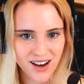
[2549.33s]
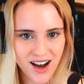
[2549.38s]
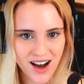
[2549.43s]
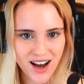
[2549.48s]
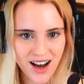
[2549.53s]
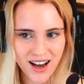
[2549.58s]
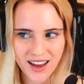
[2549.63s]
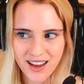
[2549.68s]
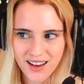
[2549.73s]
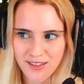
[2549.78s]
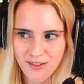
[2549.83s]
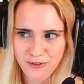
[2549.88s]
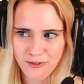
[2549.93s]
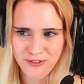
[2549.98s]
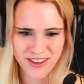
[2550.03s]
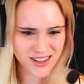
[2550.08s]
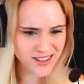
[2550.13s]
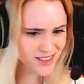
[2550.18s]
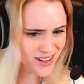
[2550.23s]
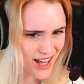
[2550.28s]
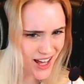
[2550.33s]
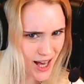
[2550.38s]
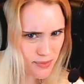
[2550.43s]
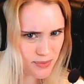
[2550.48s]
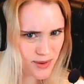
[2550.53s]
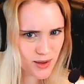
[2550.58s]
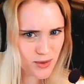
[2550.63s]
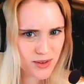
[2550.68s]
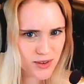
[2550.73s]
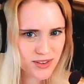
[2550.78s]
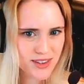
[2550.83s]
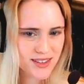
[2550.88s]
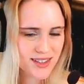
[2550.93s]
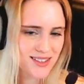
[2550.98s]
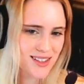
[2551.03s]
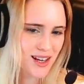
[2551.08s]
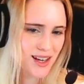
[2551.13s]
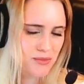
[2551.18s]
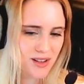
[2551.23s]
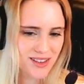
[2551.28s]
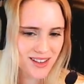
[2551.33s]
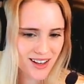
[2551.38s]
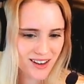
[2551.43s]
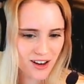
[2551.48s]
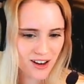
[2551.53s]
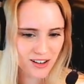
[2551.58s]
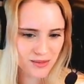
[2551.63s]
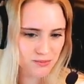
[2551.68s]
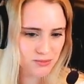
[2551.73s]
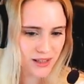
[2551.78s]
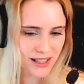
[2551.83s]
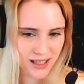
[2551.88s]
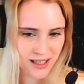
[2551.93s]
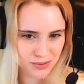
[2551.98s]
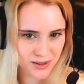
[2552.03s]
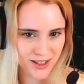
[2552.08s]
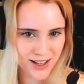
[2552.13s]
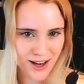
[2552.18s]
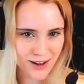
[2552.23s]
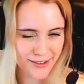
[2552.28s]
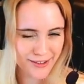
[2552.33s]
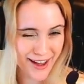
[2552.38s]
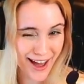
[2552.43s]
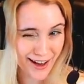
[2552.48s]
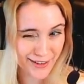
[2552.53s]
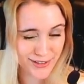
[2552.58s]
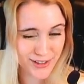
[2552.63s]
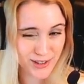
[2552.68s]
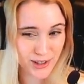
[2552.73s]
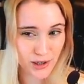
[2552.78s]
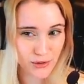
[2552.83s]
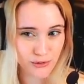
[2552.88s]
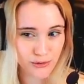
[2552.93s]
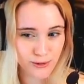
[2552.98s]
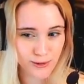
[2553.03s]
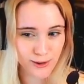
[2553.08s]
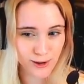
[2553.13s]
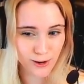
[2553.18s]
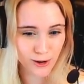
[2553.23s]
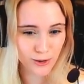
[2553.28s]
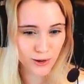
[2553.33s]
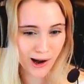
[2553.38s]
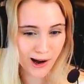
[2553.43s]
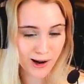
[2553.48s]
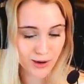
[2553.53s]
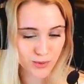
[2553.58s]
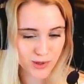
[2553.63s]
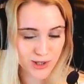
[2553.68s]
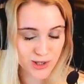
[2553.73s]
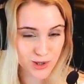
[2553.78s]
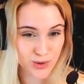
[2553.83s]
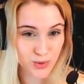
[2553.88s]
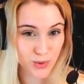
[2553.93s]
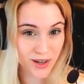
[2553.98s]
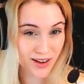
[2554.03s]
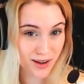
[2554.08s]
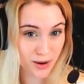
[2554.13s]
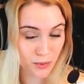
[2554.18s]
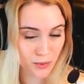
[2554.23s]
I feel happy with this. I mean, they can't bleed me now. They have to go for a long round, which is what I